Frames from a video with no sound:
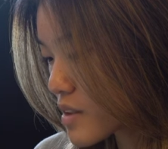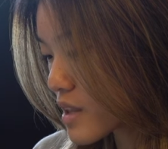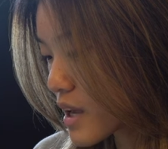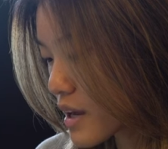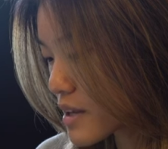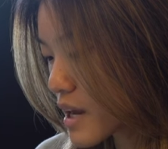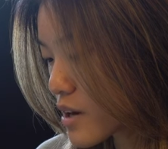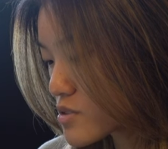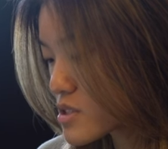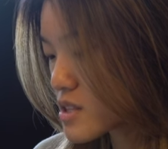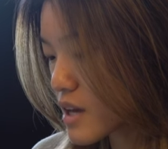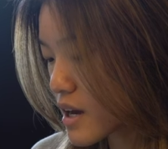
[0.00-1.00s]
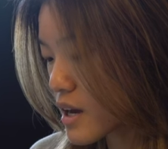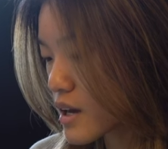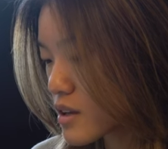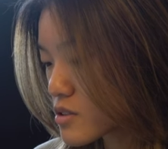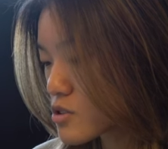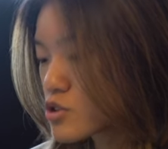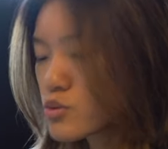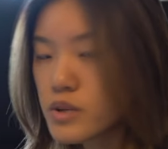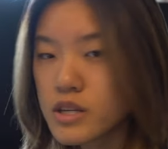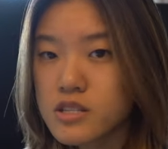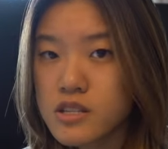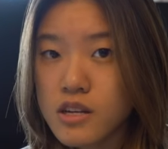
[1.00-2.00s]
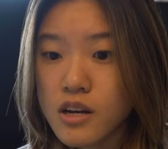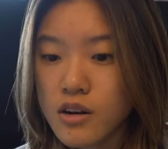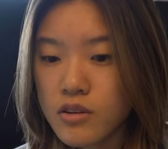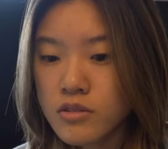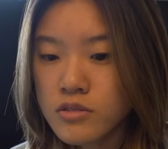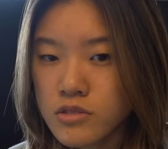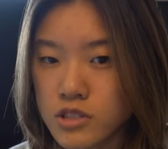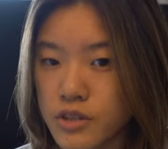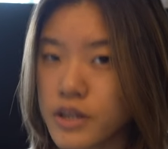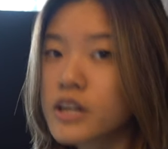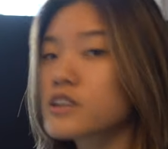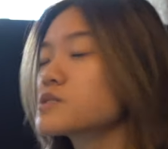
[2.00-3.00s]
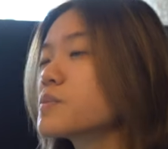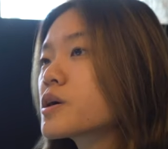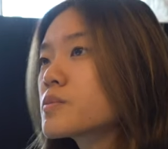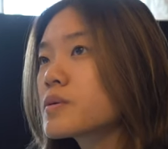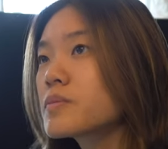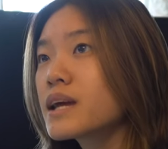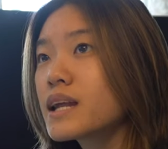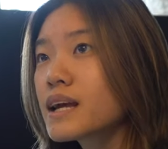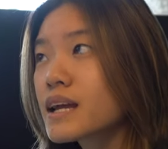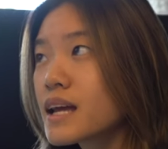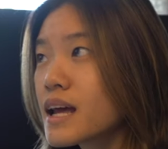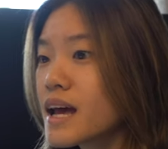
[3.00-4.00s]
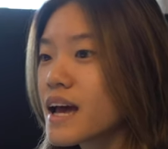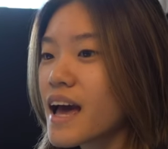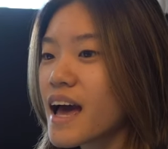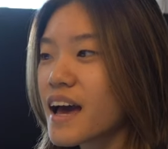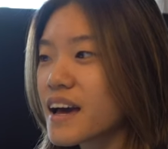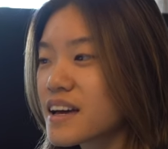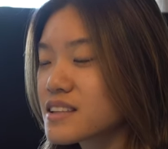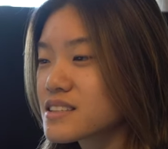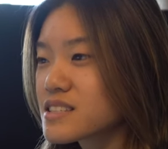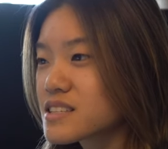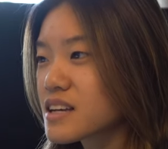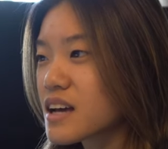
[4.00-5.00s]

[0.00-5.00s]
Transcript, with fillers: They announced that two weeks ago during our department meeting, and